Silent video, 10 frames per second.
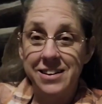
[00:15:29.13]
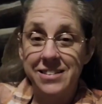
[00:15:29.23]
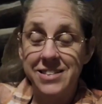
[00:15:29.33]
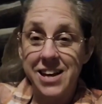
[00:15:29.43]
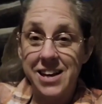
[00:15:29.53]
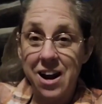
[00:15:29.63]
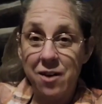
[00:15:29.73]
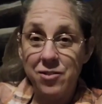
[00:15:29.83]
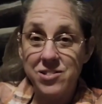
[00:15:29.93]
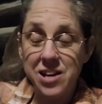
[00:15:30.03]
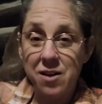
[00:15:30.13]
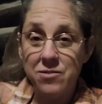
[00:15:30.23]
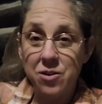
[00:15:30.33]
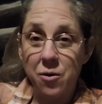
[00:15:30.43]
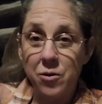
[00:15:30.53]
Take care of yourselves.
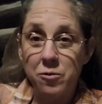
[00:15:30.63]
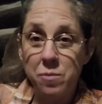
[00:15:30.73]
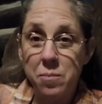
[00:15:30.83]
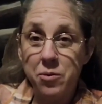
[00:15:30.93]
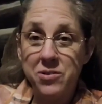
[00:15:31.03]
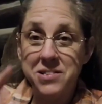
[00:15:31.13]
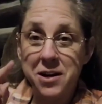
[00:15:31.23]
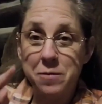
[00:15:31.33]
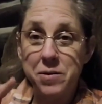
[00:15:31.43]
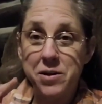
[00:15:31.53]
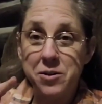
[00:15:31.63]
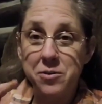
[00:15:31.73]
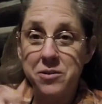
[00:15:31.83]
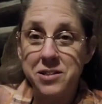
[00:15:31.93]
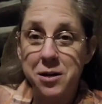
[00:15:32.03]
Always remember, dare to be you,
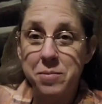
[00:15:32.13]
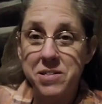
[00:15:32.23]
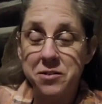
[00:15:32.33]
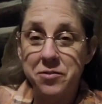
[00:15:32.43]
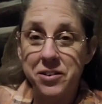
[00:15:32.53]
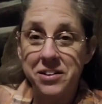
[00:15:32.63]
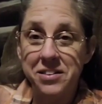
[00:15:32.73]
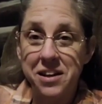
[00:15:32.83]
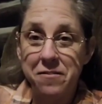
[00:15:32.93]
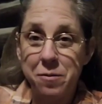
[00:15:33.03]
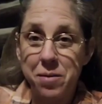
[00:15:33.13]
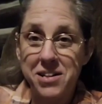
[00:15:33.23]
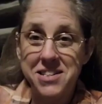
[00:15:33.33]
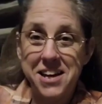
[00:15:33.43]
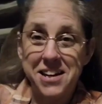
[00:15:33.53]
dare to be different. Love from
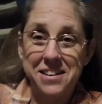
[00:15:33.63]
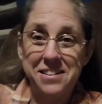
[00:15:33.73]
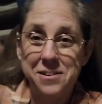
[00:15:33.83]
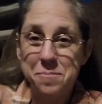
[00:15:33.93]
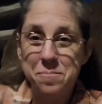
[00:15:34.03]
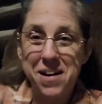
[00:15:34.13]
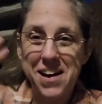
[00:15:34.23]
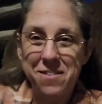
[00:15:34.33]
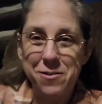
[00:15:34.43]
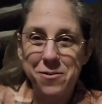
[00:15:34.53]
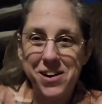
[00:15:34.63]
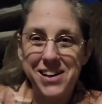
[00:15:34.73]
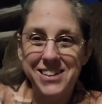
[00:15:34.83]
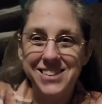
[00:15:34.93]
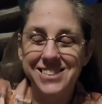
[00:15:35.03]
Montana. Bye,
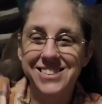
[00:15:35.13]
everyone.